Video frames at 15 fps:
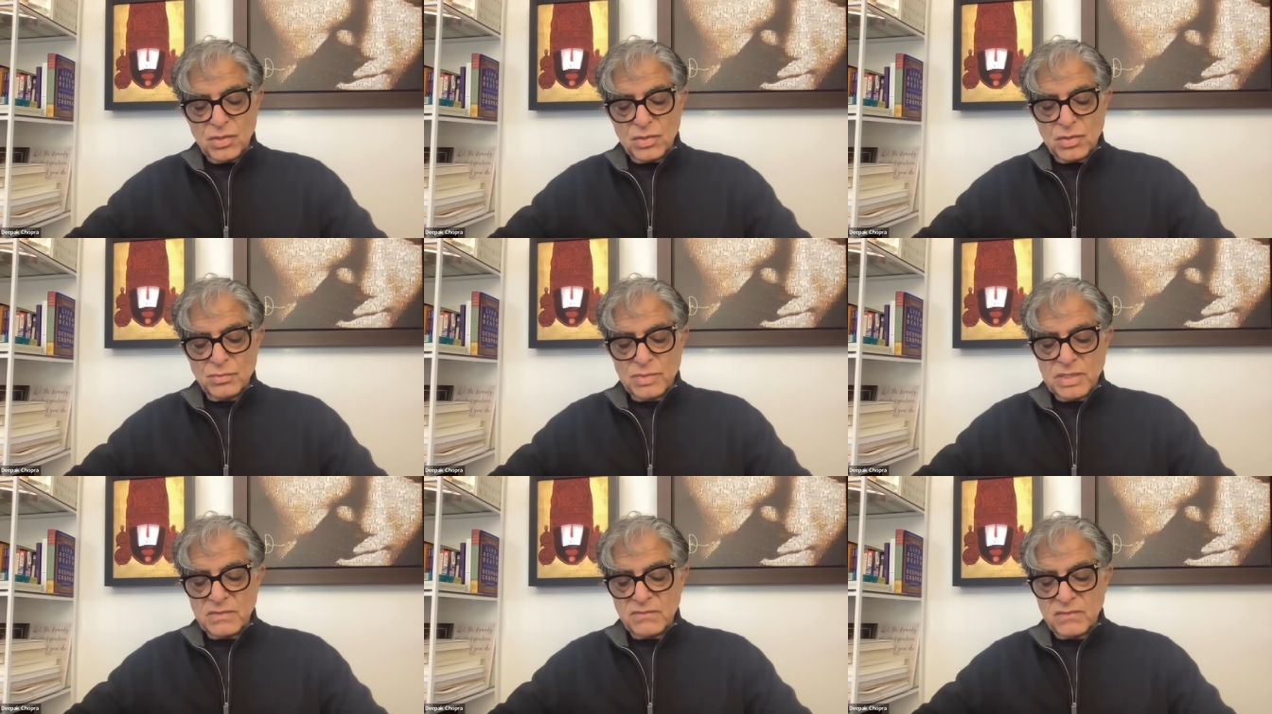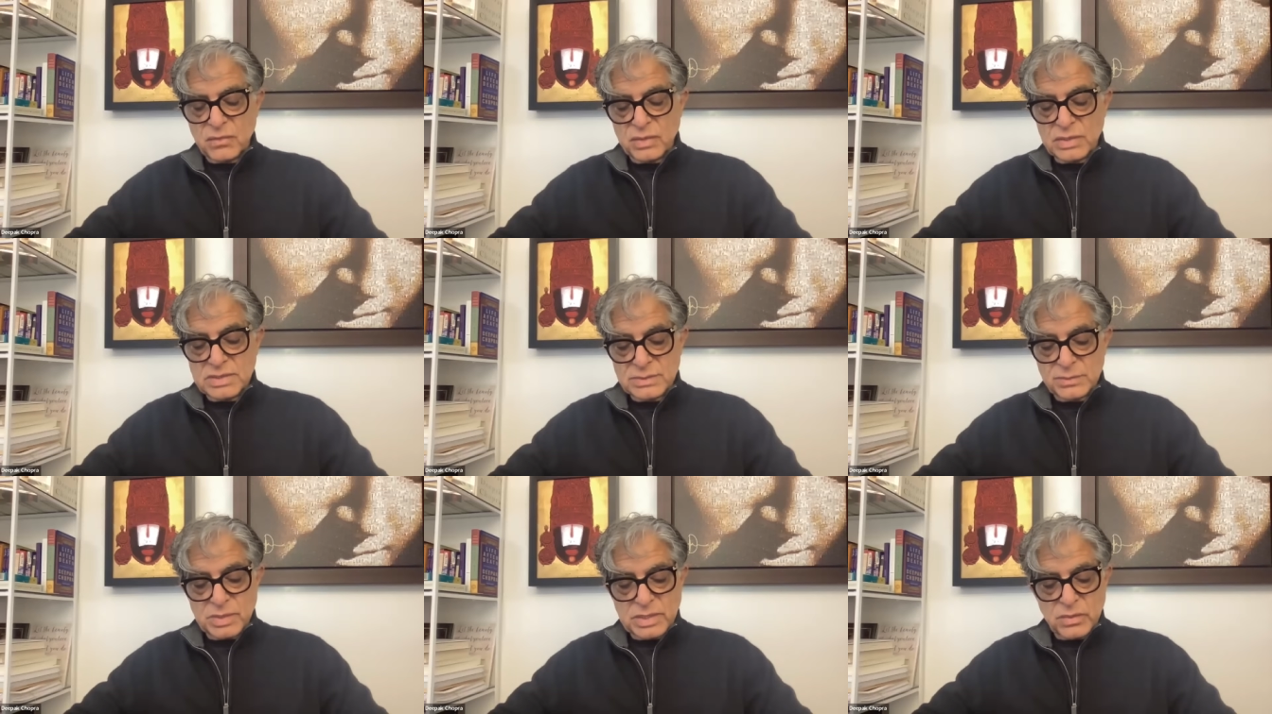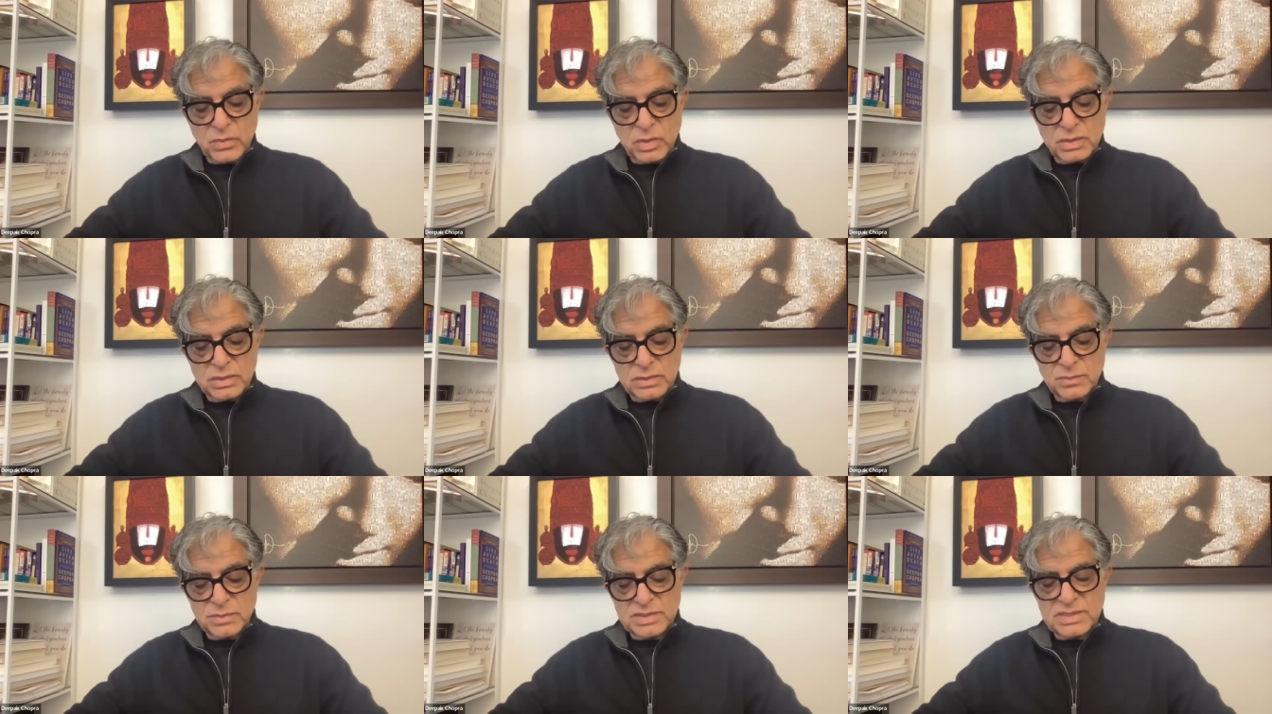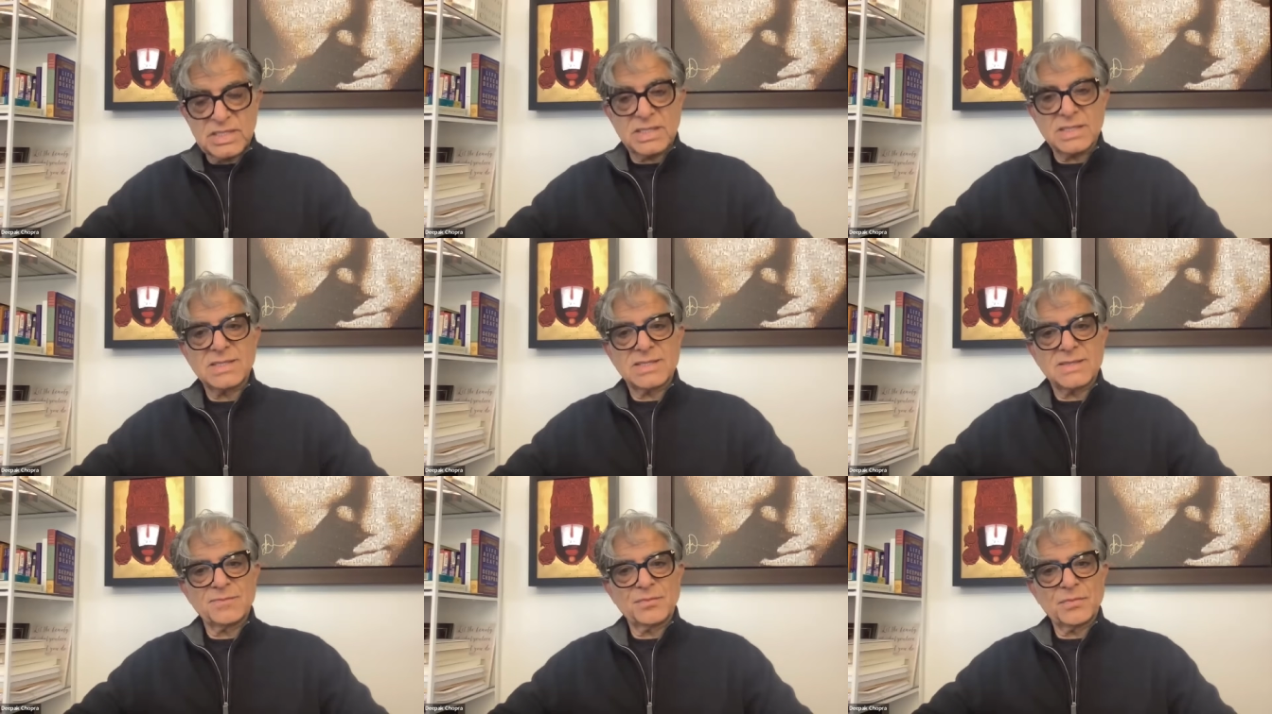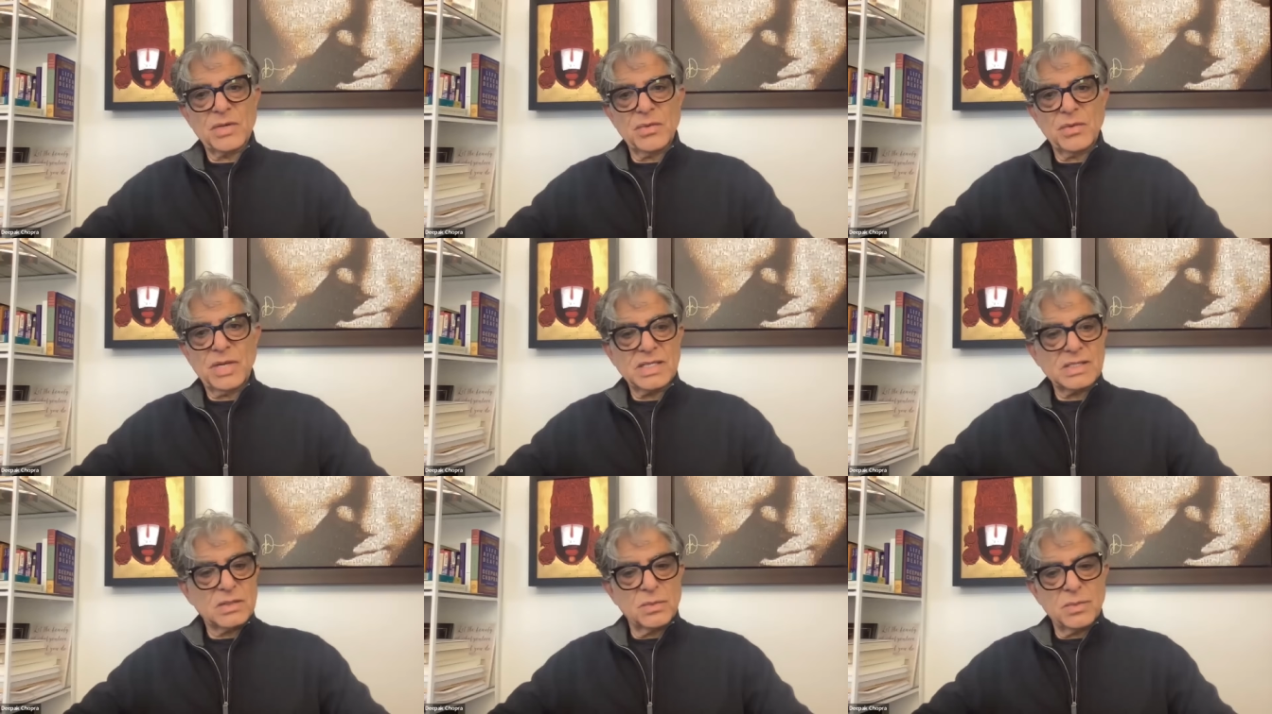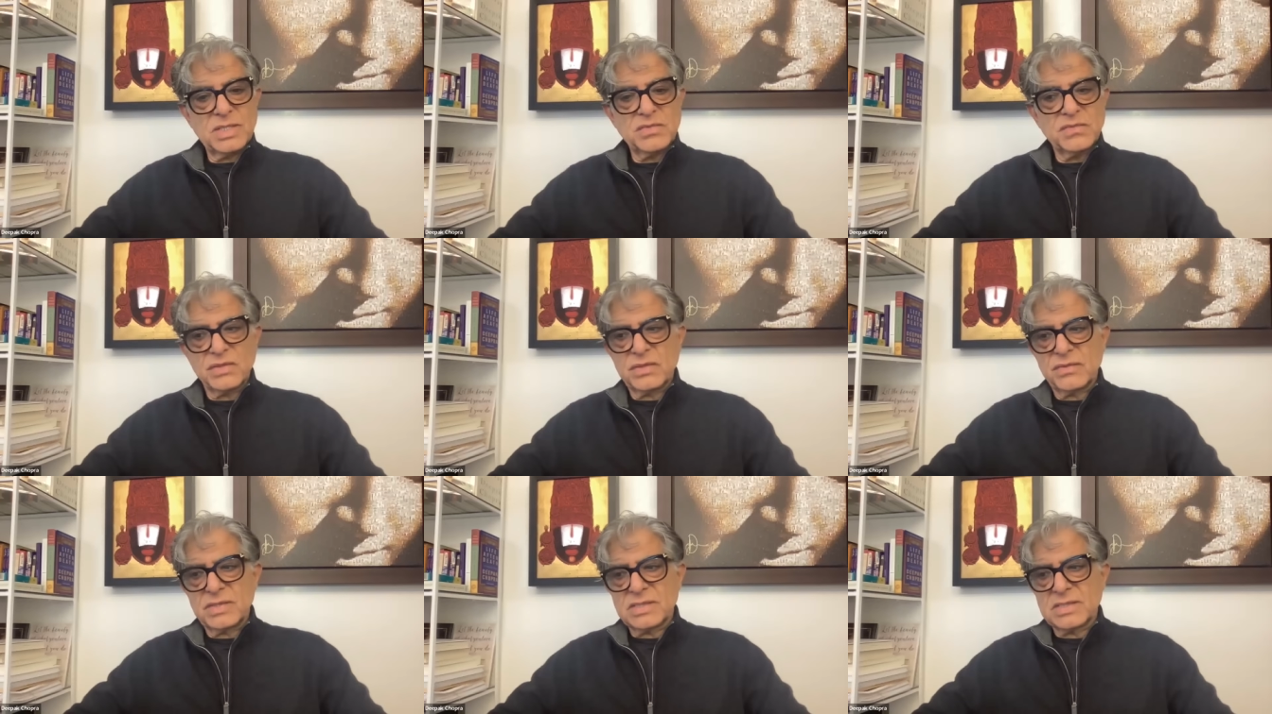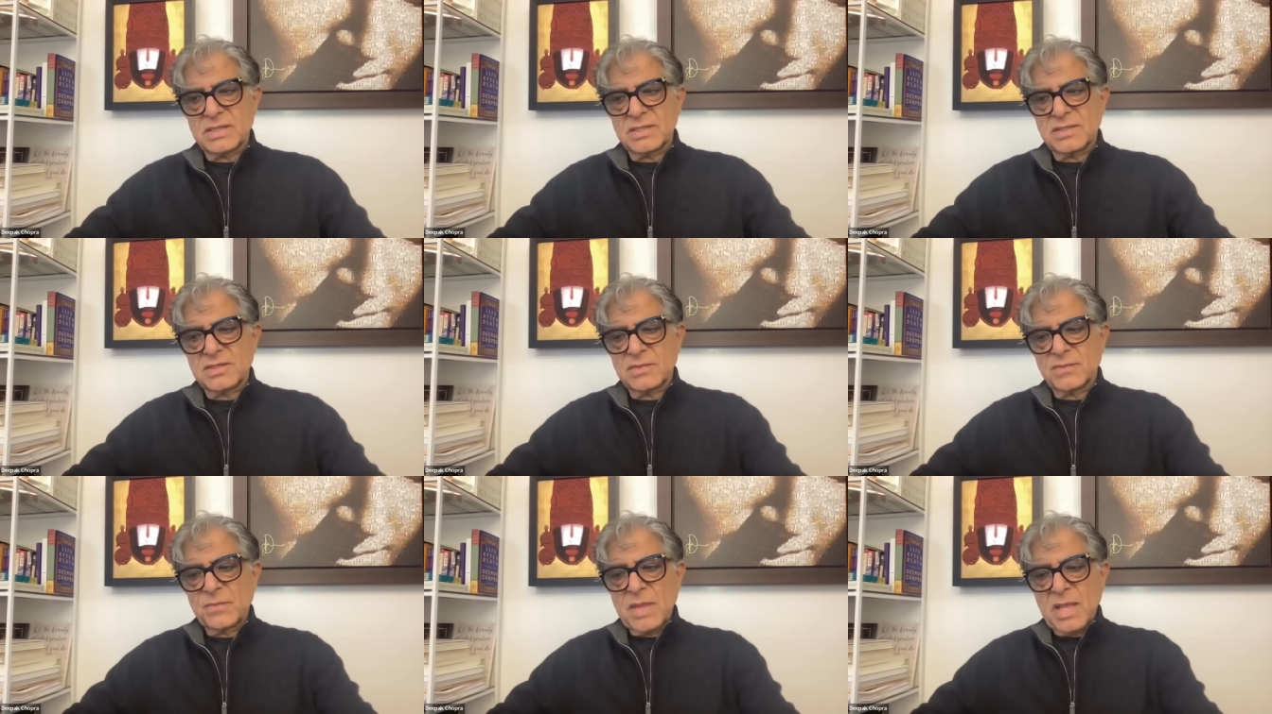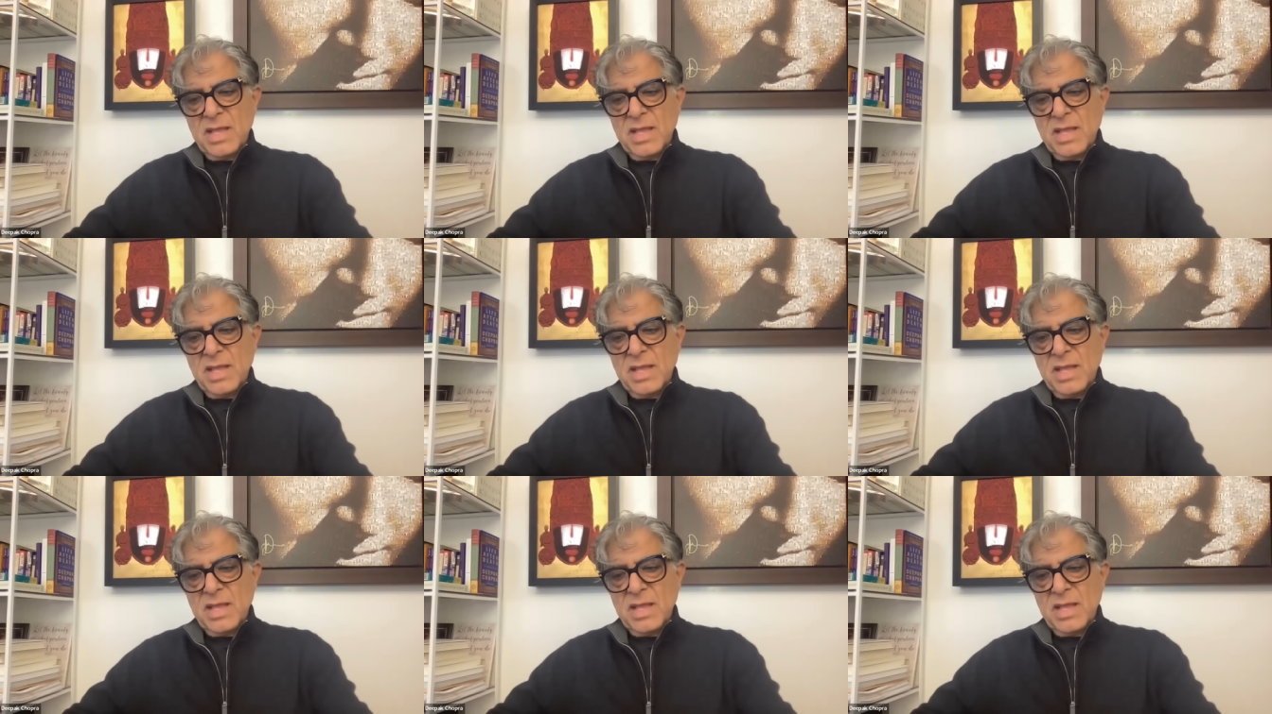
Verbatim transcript: could be influenced by quantum states. Okay, so much for the research.